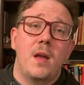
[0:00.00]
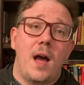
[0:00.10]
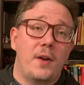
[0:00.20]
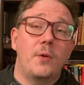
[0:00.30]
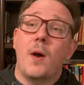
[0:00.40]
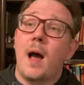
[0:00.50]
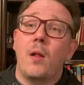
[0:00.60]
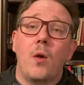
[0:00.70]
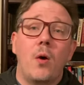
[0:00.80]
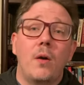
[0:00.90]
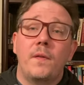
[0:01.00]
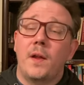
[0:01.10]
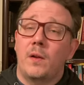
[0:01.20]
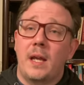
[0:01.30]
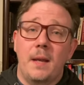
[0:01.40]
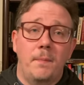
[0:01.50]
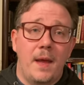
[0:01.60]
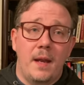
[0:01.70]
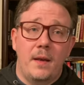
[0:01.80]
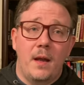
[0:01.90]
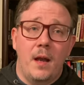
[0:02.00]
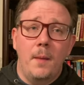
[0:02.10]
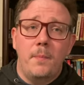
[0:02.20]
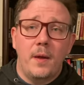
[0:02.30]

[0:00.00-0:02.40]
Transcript: I don't know how long they'll keep that up.